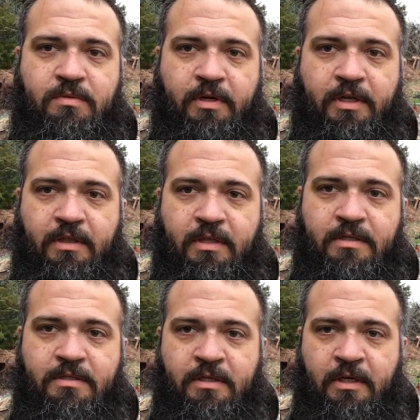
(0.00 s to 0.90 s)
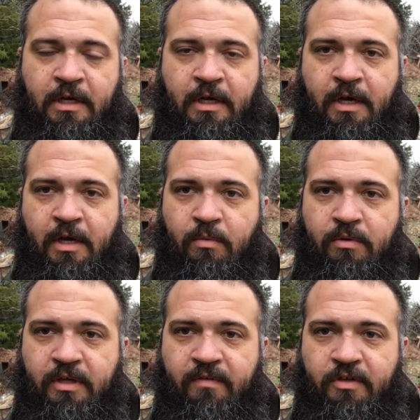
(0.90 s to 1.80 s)
want to end this
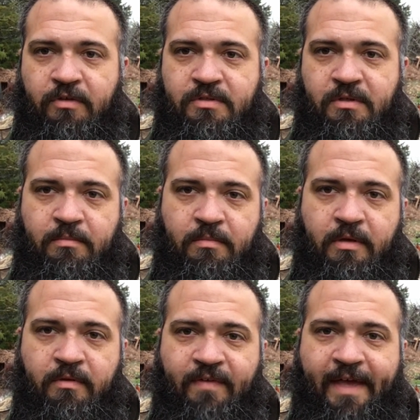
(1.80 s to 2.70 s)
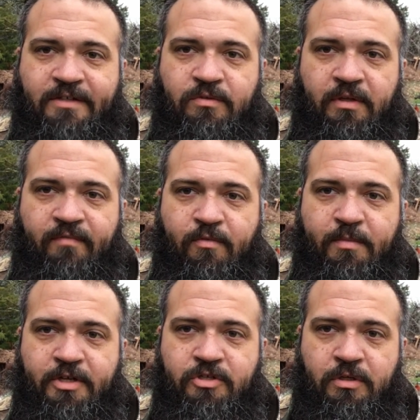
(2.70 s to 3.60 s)
with giving you some factual
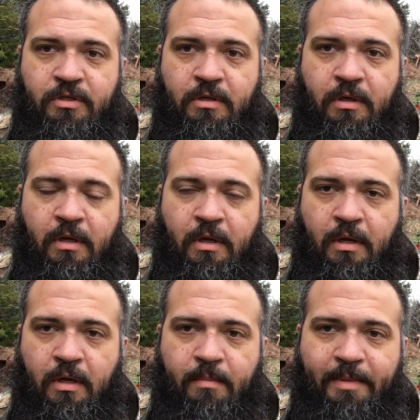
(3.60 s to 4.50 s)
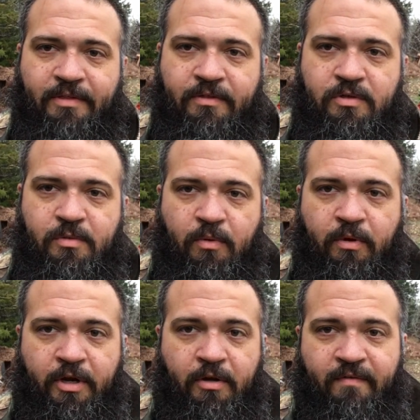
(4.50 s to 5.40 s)
information about the
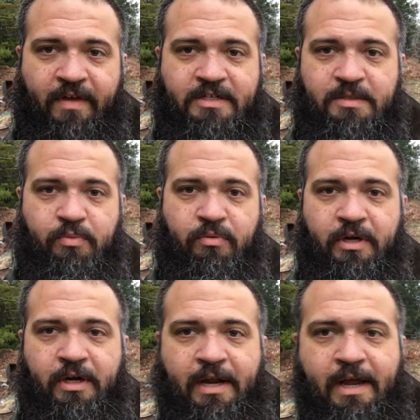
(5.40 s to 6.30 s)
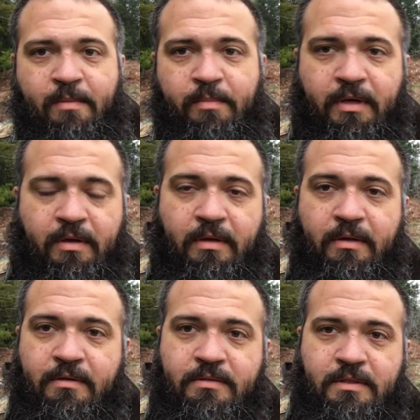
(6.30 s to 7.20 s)
2.0. I've actually printed it out
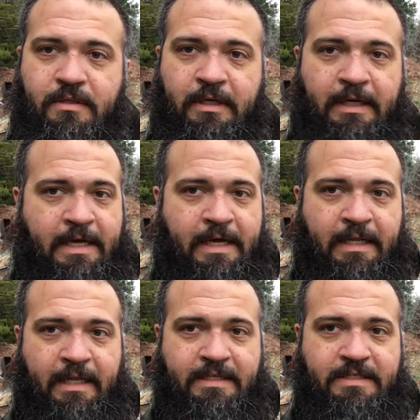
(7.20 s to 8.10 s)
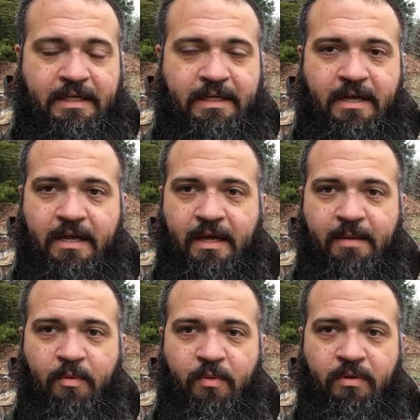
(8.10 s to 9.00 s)
because, like I said,
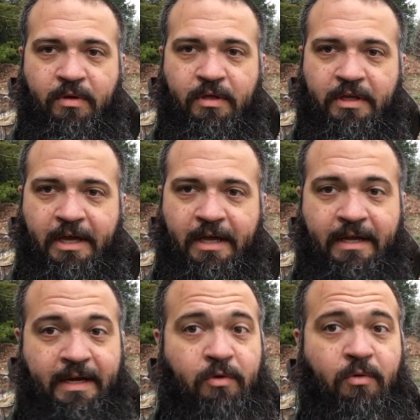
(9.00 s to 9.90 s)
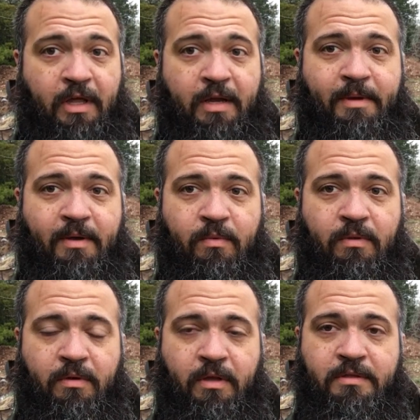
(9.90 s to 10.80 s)
I'm a wheel gun guy and I know a lot about
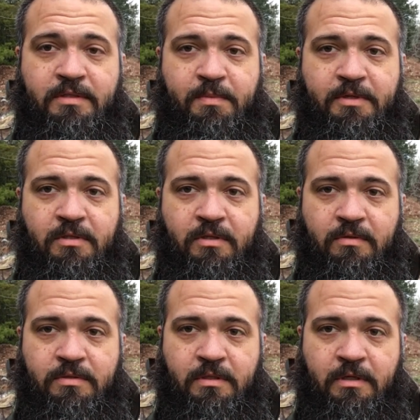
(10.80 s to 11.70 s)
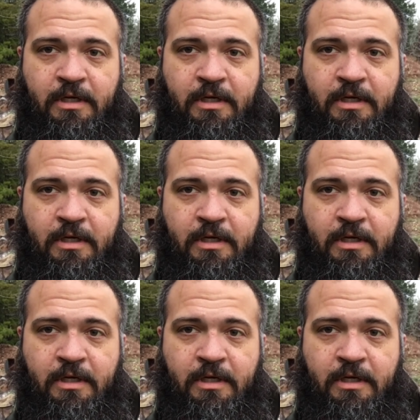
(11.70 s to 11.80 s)
wheel guns, especially those of the